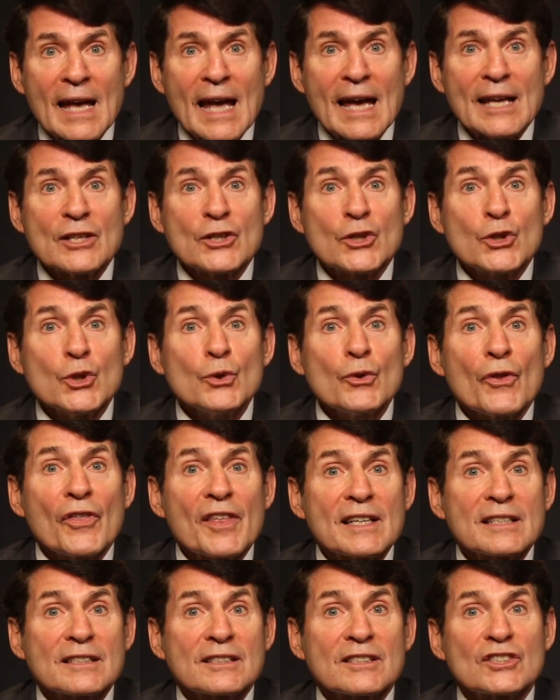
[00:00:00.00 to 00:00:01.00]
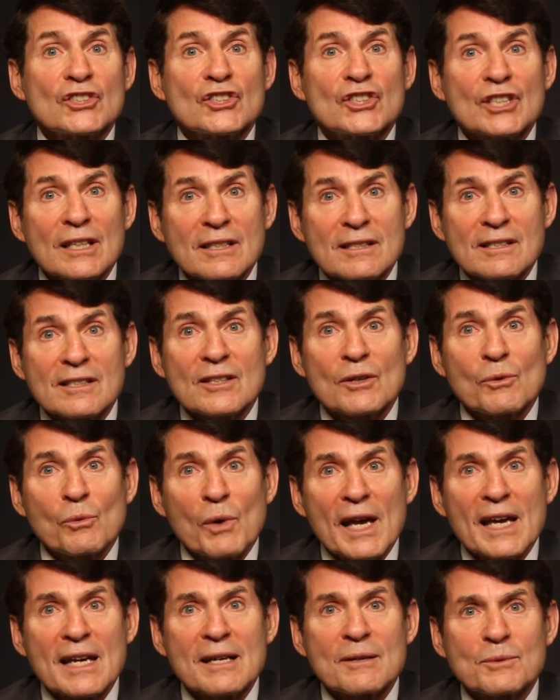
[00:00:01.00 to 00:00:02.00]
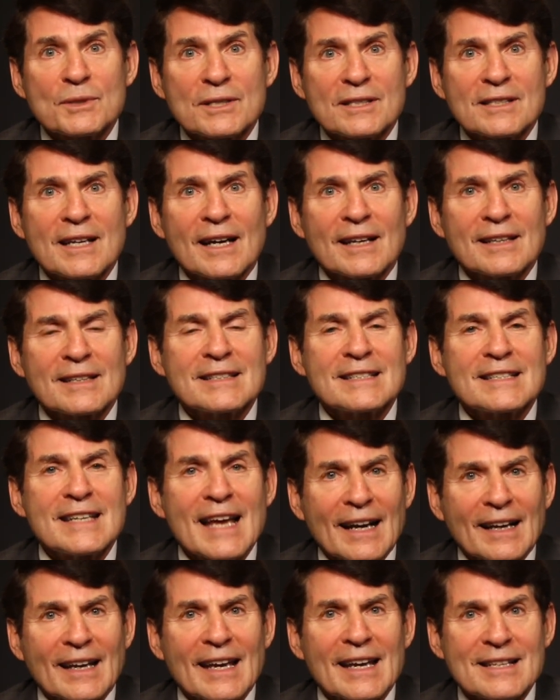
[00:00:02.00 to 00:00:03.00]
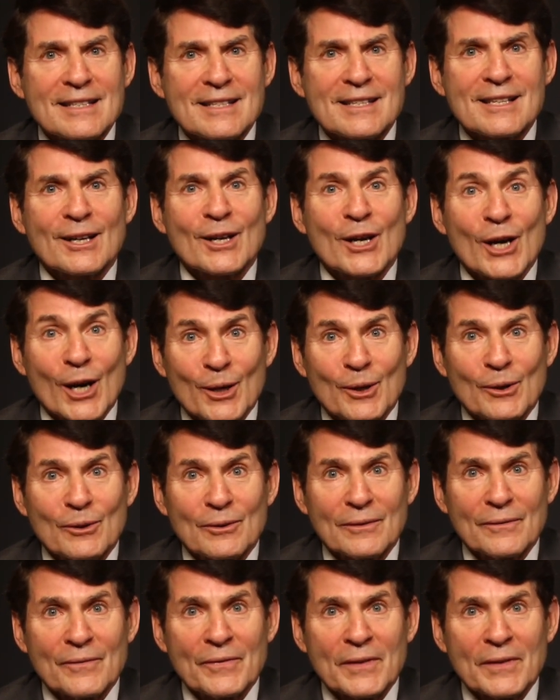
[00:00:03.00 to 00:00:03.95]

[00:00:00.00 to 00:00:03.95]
and do things just the way it was done decades ago.